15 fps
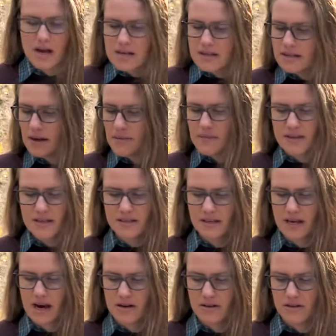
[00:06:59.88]
something
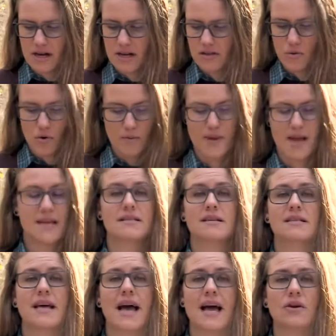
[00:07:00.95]
scares us or makes
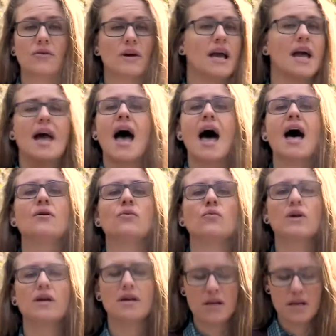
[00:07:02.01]
us angry, and
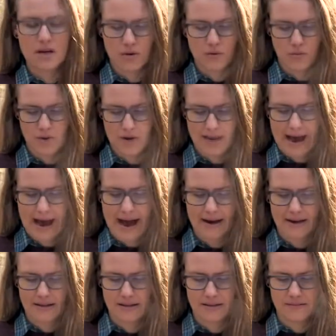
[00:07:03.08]
we
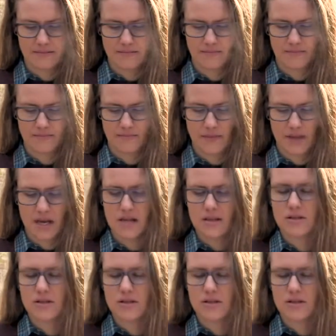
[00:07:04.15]
react. It's